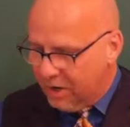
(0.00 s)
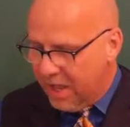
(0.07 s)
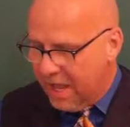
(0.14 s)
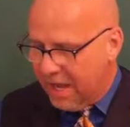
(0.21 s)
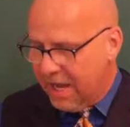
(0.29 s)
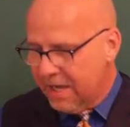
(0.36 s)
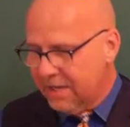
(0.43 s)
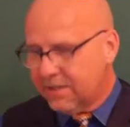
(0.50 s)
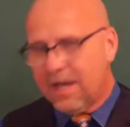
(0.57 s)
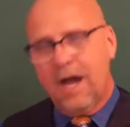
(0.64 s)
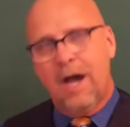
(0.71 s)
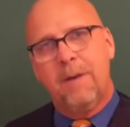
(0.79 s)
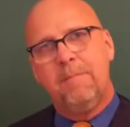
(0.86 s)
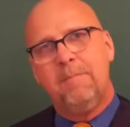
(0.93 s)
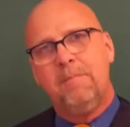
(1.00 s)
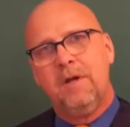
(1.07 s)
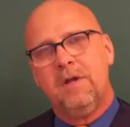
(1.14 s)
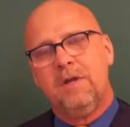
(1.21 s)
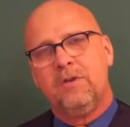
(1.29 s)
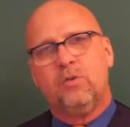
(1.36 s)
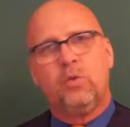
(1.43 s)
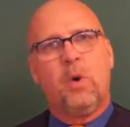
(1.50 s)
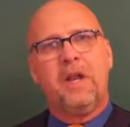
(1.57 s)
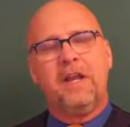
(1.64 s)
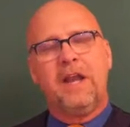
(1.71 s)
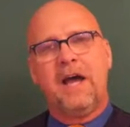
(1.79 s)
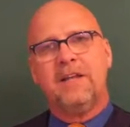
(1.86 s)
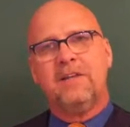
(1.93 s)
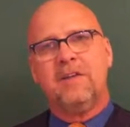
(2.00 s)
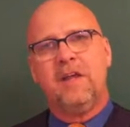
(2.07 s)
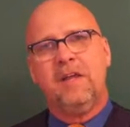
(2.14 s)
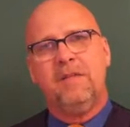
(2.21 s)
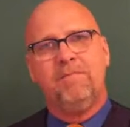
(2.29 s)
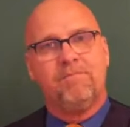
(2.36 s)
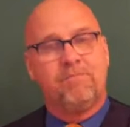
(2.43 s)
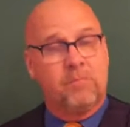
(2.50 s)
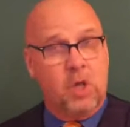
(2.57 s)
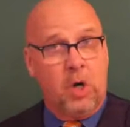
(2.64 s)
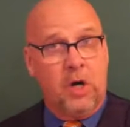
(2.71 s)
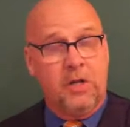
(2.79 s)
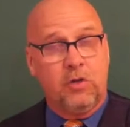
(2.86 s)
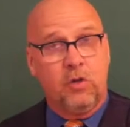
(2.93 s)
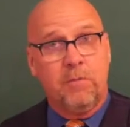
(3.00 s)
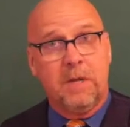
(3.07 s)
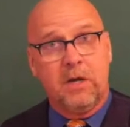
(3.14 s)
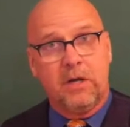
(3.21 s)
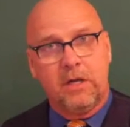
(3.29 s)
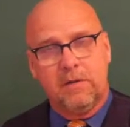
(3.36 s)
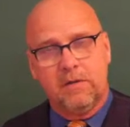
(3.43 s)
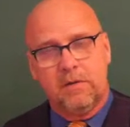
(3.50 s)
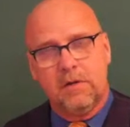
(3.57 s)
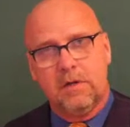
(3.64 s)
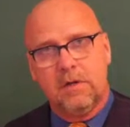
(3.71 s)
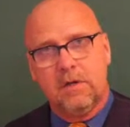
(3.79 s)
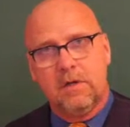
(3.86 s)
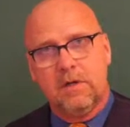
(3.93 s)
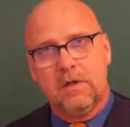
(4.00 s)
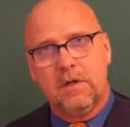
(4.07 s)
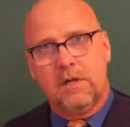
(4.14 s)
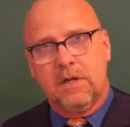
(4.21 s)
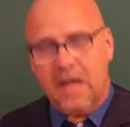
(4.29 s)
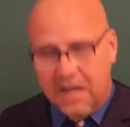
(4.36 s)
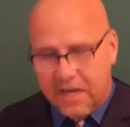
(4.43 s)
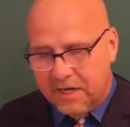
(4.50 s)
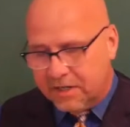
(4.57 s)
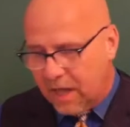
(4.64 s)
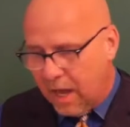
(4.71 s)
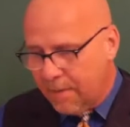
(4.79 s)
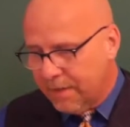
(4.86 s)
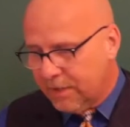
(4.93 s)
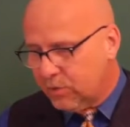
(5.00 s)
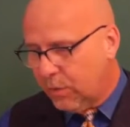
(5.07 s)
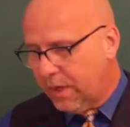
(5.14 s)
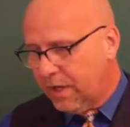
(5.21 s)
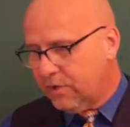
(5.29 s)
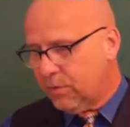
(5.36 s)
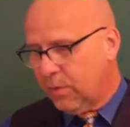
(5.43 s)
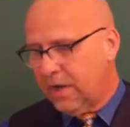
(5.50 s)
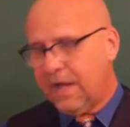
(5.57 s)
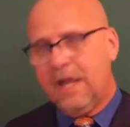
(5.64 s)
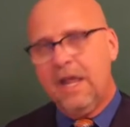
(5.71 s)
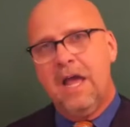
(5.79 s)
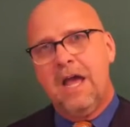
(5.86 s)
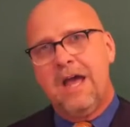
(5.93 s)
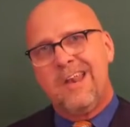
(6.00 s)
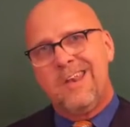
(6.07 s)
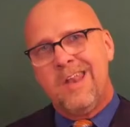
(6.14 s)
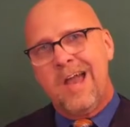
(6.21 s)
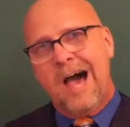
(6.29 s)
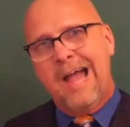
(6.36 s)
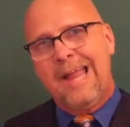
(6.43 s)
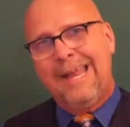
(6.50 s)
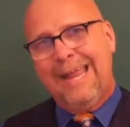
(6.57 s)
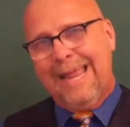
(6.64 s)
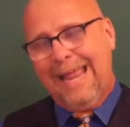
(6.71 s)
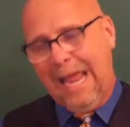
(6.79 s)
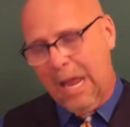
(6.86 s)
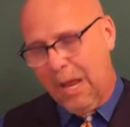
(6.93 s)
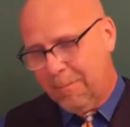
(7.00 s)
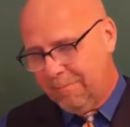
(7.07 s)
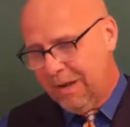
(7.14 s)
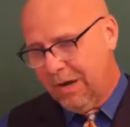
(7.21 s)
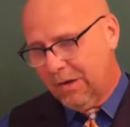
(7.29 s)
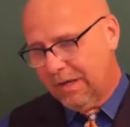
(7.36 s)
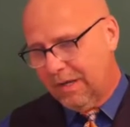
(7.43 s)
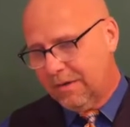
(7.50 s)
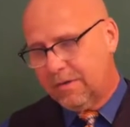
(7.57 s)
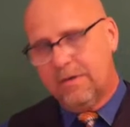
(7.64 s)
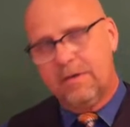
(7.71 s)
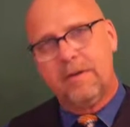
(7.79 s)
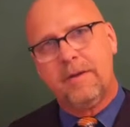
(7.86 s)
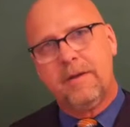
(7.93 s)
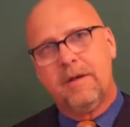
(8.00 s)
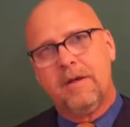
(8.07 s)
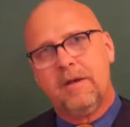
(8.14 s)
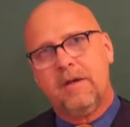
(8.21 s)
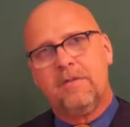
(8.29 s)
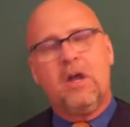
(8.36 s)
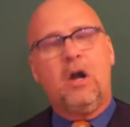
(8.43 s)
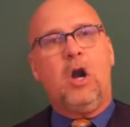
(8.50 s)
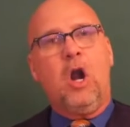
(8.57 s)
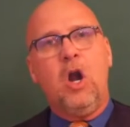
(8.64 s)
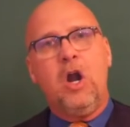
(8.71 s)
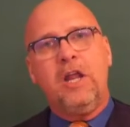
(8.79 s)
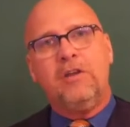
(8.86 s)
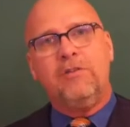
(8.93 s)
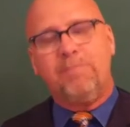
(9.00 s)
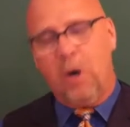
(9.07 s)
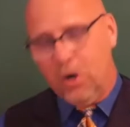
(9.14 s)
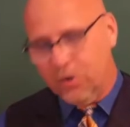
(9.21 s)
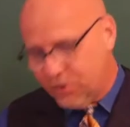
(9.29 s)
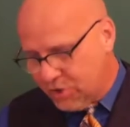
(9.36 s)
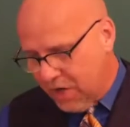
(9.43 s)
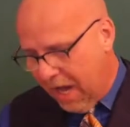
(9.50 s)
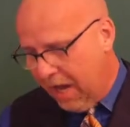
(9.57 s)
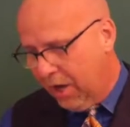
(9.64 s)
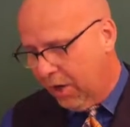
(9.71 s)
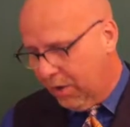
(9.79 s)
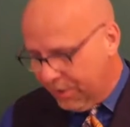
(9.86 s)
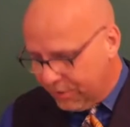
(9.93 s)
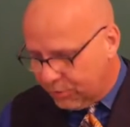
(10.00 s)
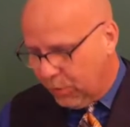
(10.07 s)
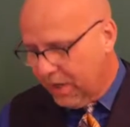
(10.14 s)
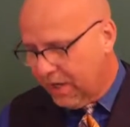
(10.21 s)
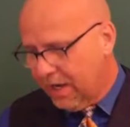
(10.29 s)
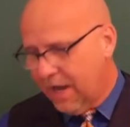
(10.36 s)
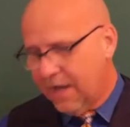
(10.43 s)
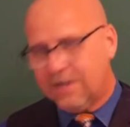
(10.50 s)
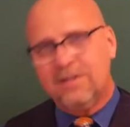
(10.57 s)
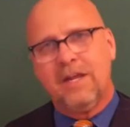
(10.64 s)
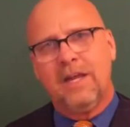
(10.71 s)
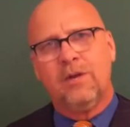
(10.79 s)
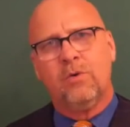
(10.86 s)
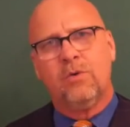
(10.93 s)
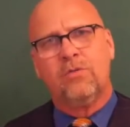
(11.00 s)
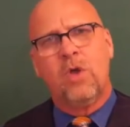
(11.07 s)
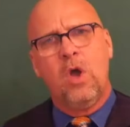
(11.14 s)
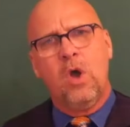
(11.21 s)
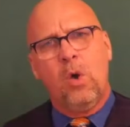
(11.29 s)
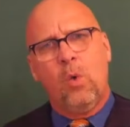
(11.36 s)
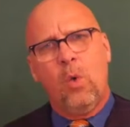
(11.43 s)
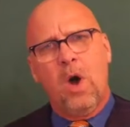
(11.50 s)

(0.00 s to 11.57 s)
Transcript: Their net income in 2019, $32 million. Net income in 2020, $90 million. Their earnings per share in 2019 was